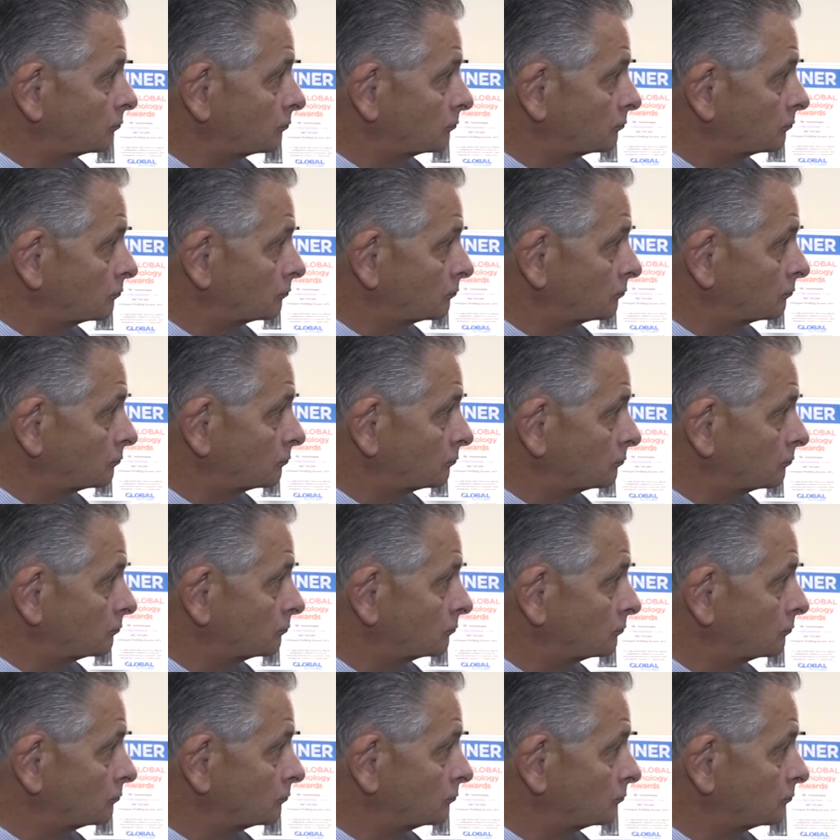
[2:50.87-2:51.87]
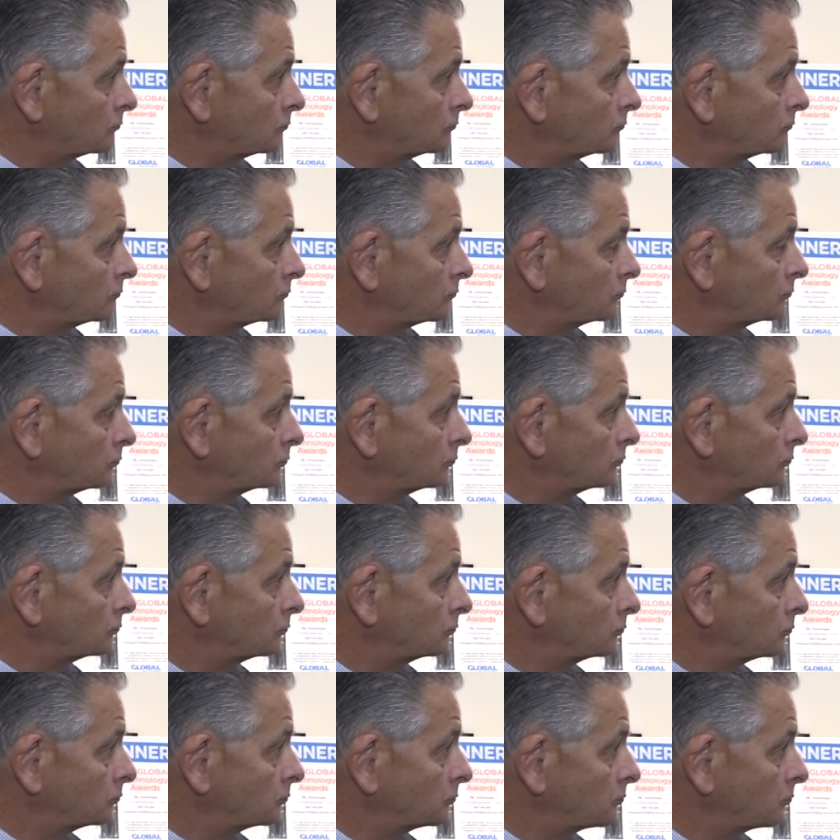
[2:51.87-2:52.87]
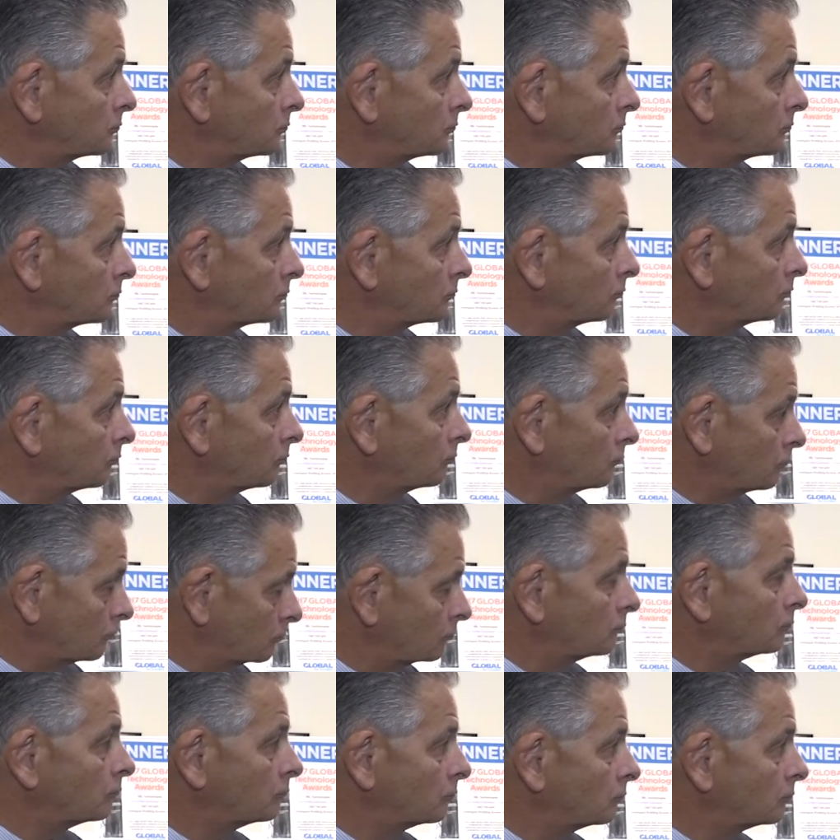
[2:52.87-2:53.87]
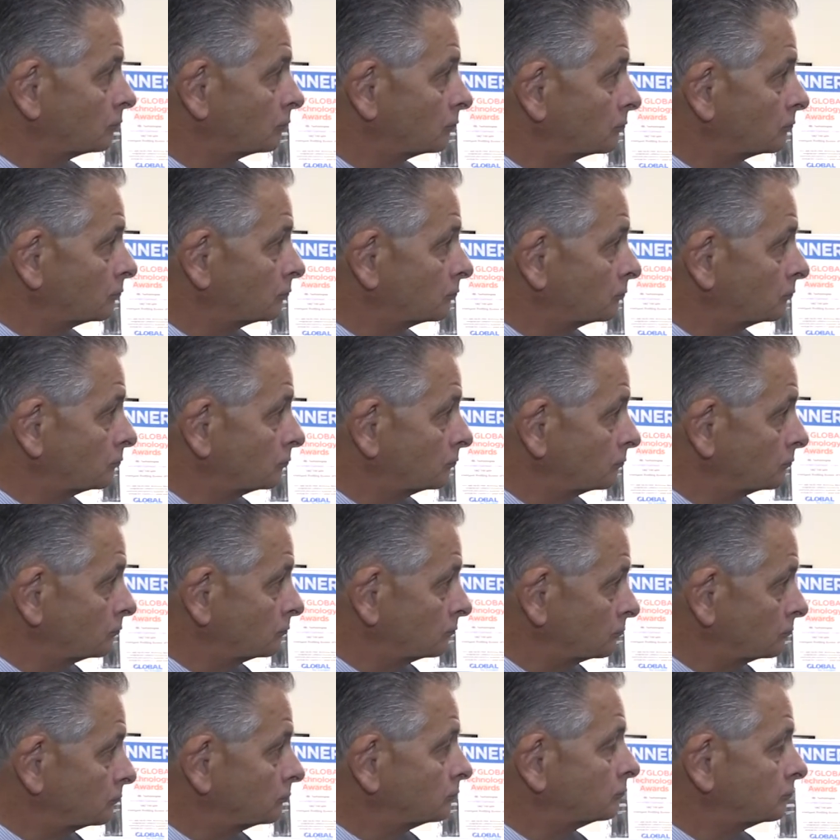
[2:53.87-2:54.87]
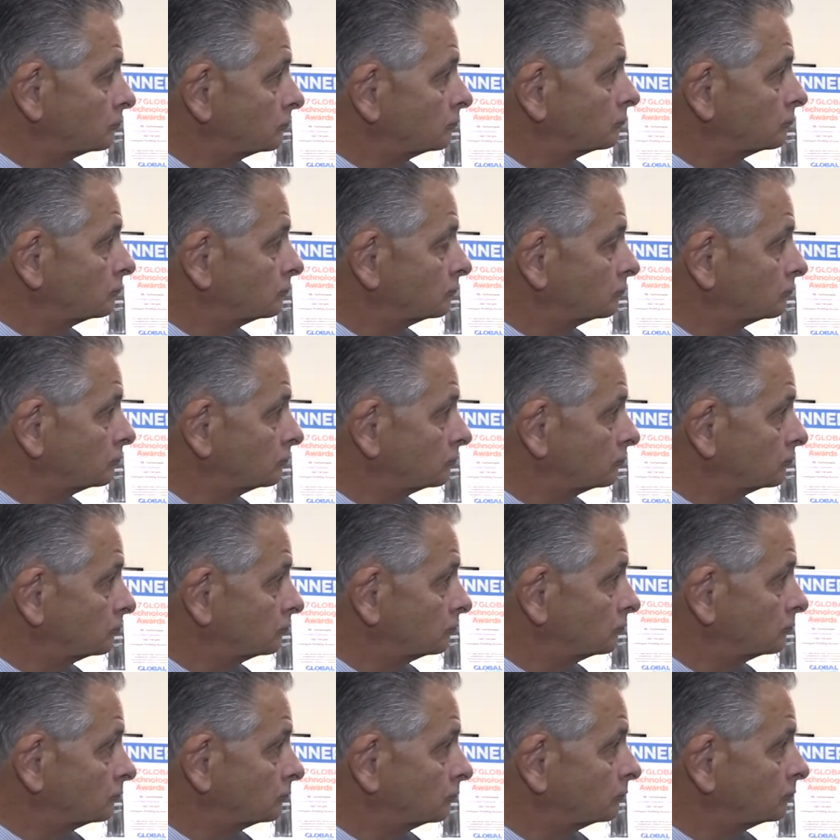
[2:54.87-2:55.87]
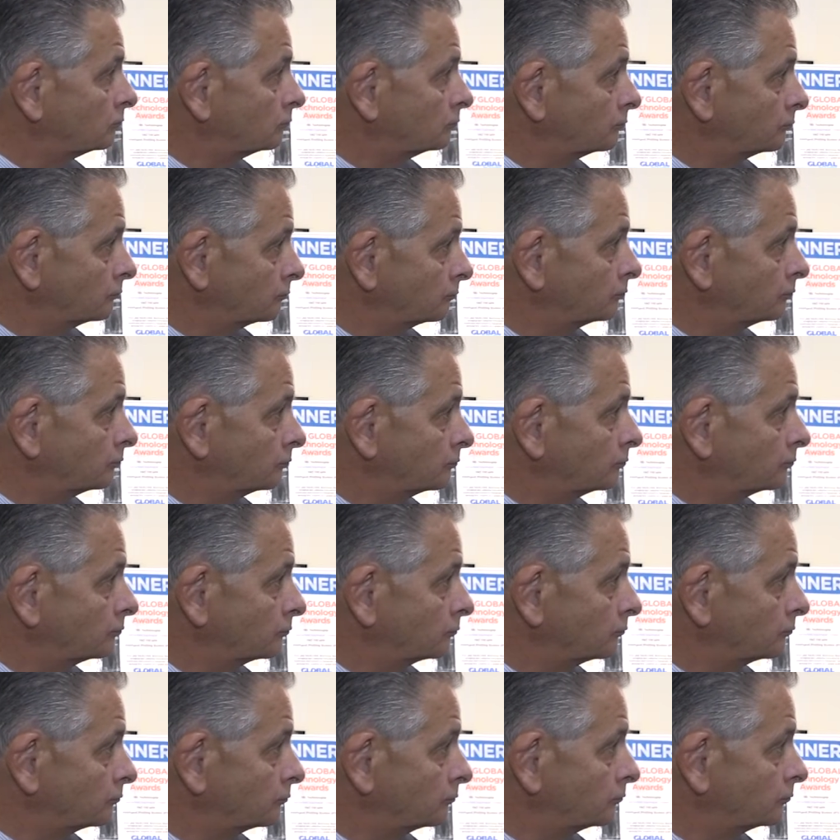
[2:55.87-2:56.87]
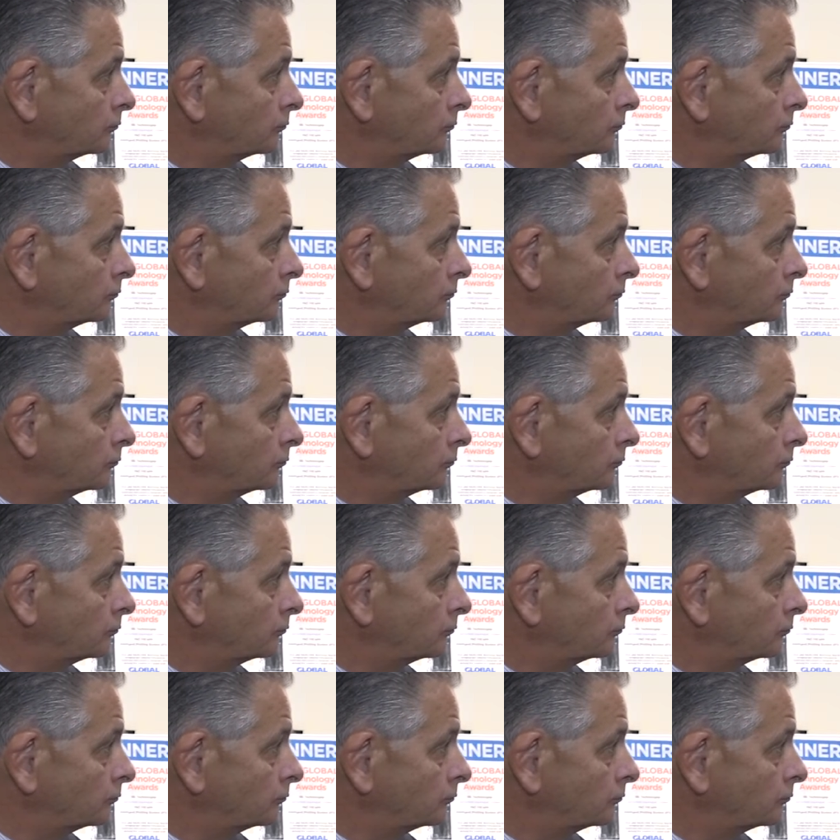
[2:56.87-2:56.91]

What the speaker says: (silent)